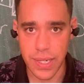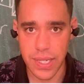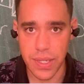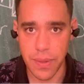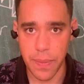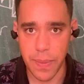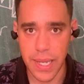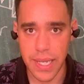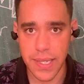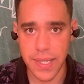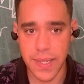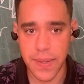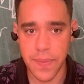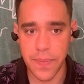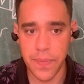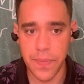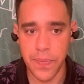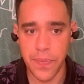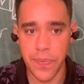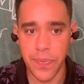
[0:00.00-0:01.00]
recipes.
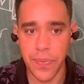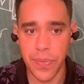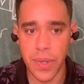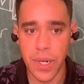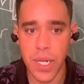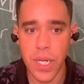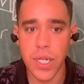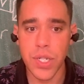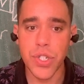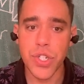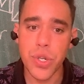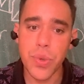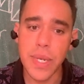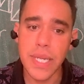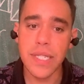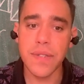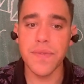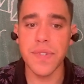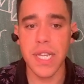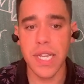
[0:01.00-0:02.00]
2
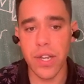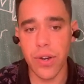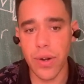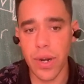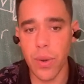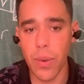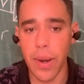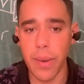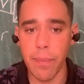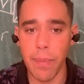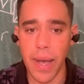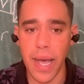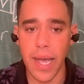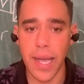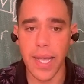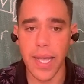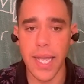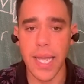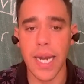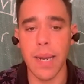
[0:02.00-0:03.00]
weeks of tinkering went
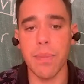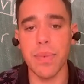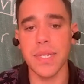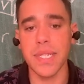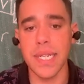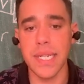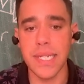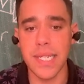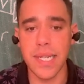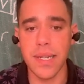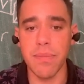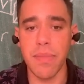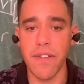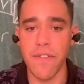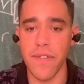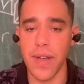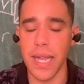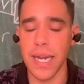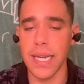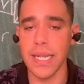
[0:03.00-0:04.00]
by, and I presented my
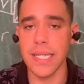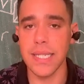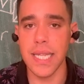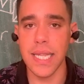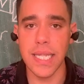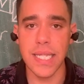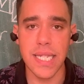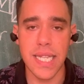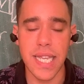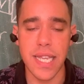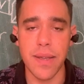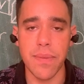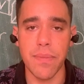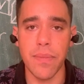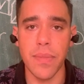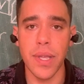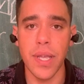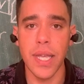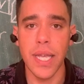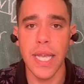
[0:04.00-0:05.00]
findings to the team
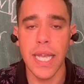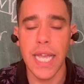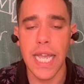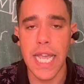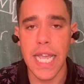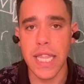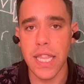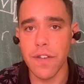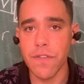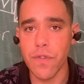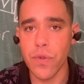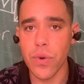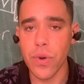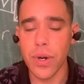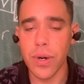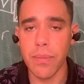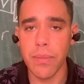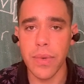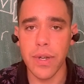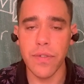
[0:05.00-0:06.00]
in the
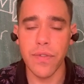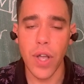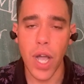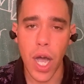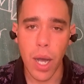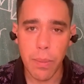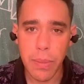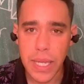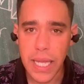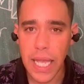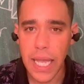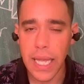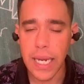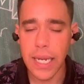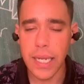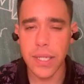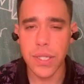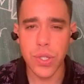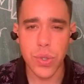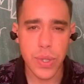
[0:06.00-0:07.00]
form of
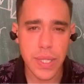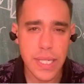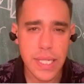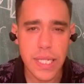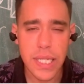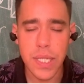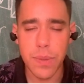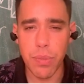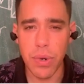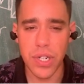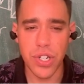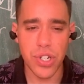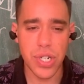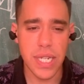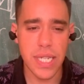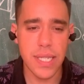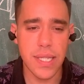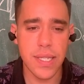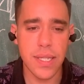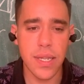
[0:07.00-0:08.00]
complicated, twisted
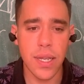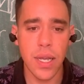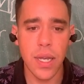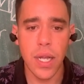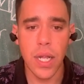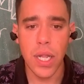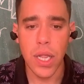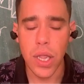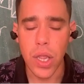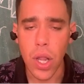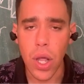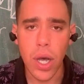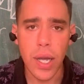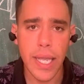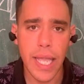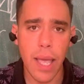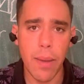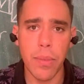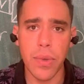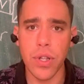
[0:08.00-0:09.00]
spreadsheets, long
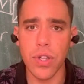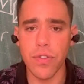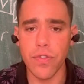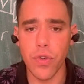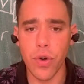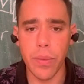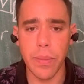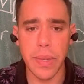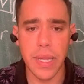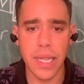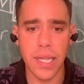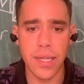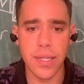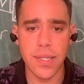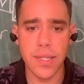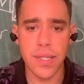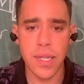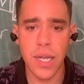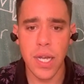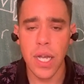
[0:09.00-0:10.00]
chemical
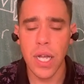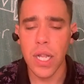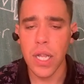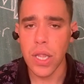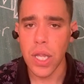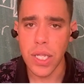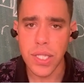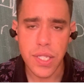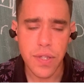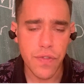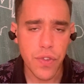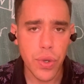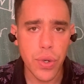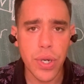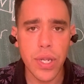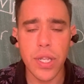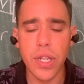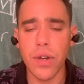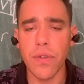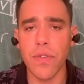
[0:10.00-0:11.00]
formulas, lots of
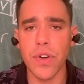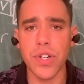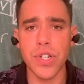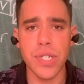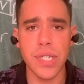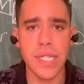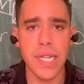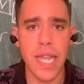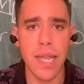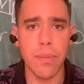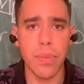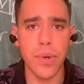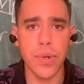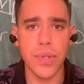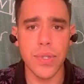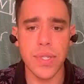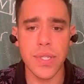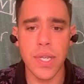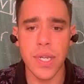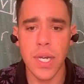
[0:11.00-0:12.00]
unit conversion
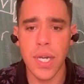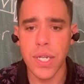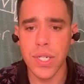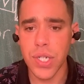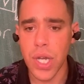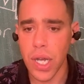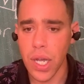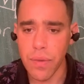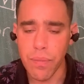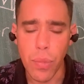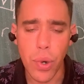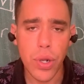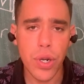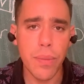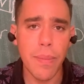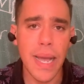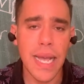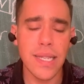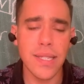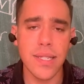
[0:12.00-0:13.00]
tables, talk of molar
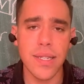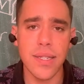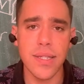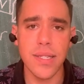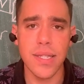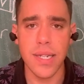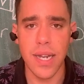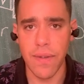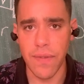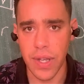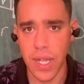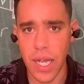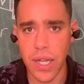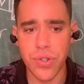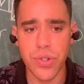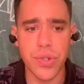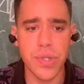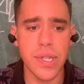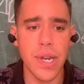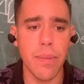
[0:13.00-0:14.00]
masses and
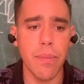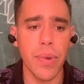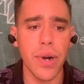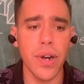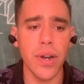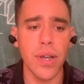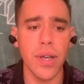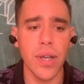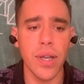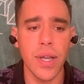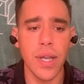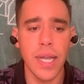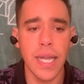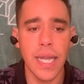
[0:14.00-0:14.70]
Avogadro's number.